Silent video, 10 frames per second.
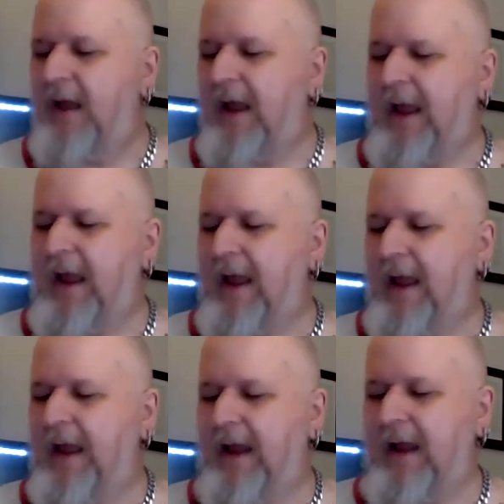
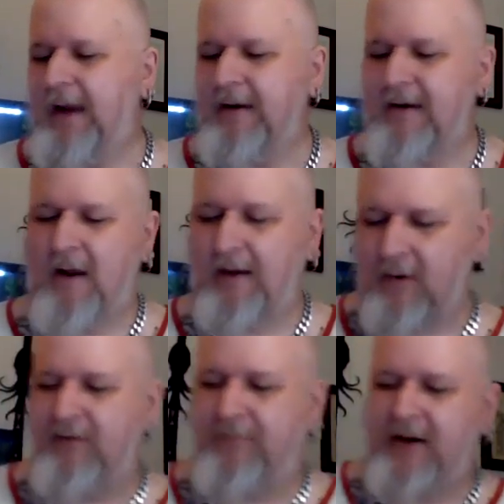And I
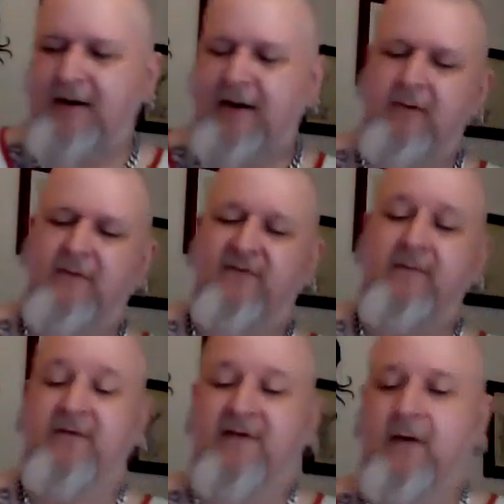go to bed and I go to
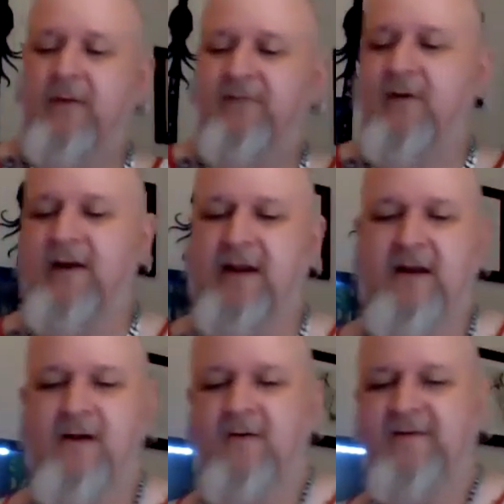sleep because I know I was going to
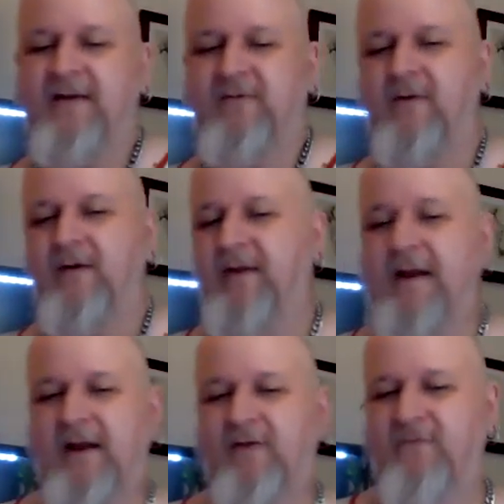get another tattoo done the
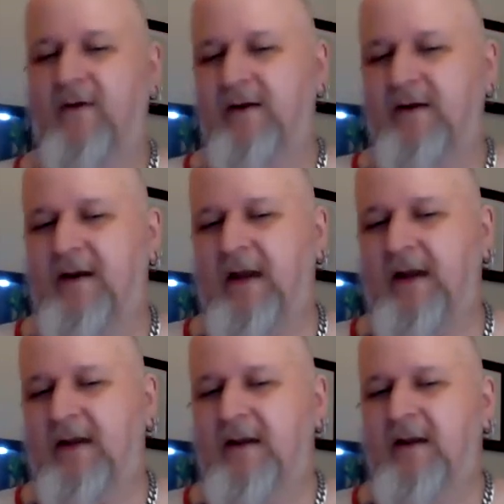next fucking day.
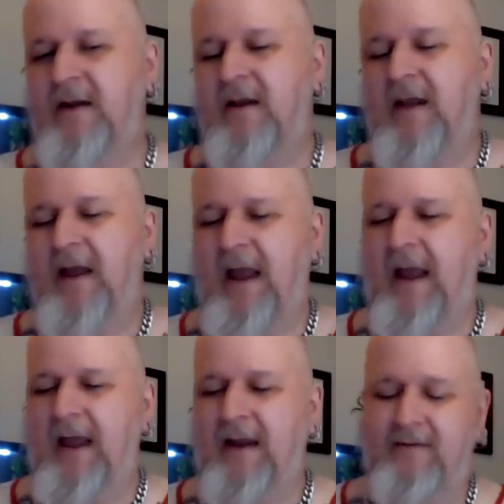
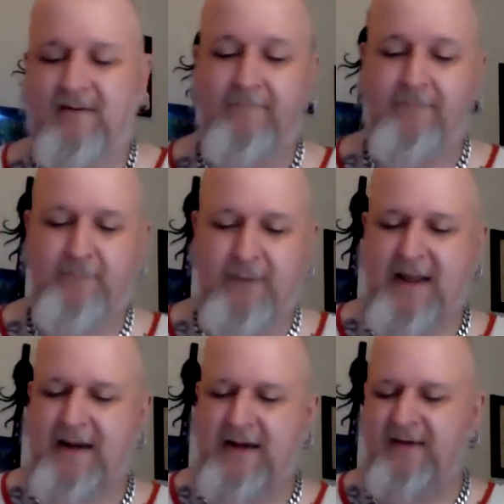And the
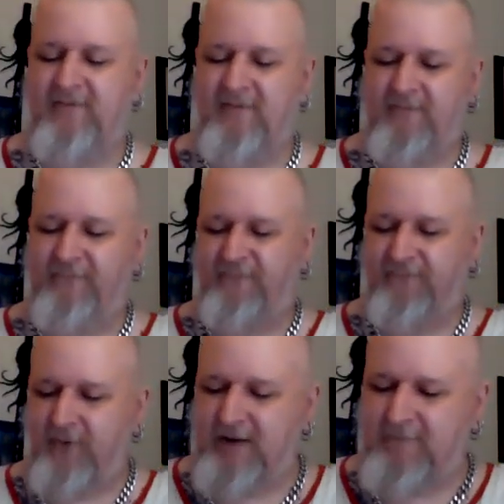bed is the
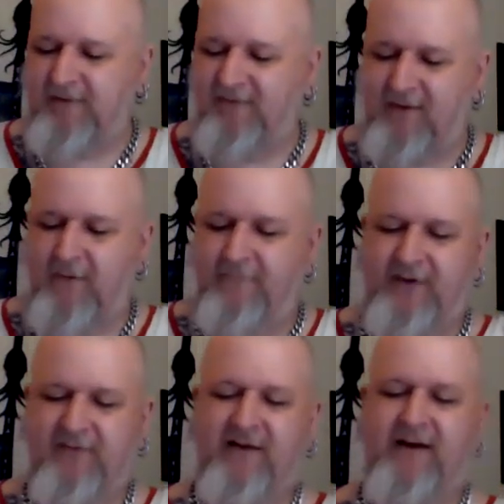frame itself.
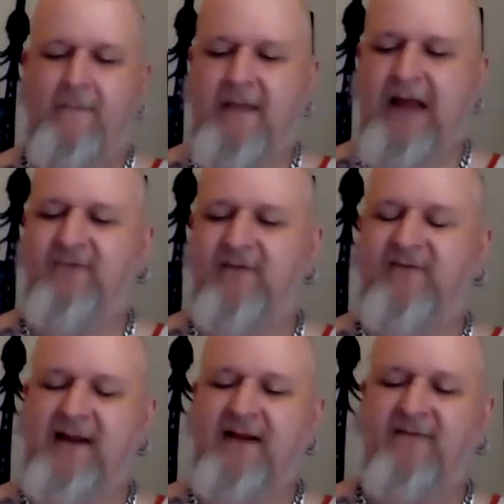There's like a
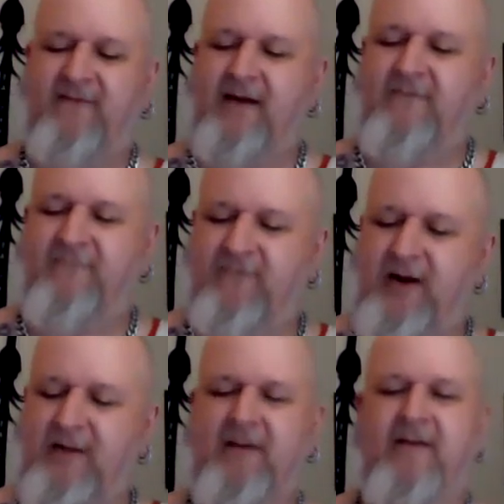mattress inside the
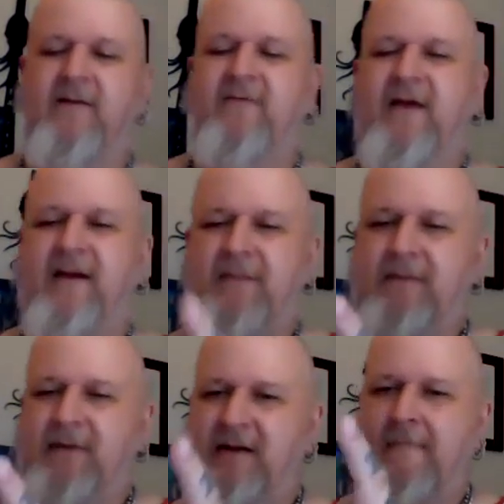frame, and there's like
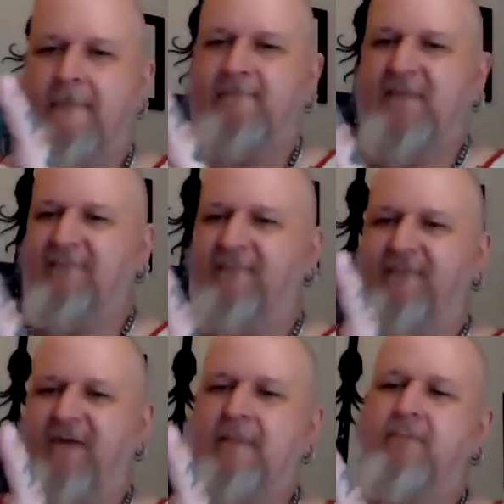maybe
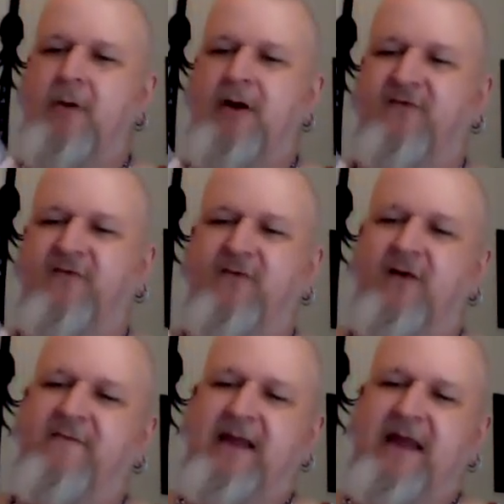that much
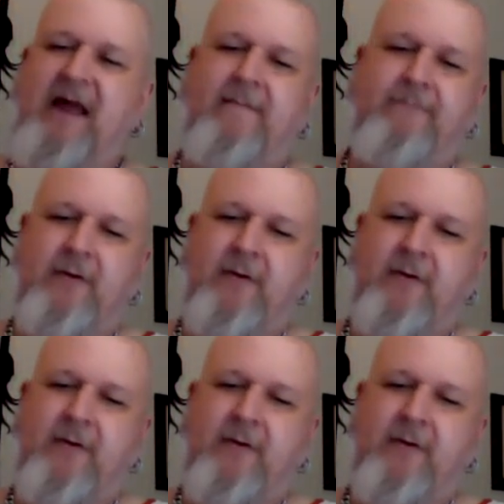of a gap.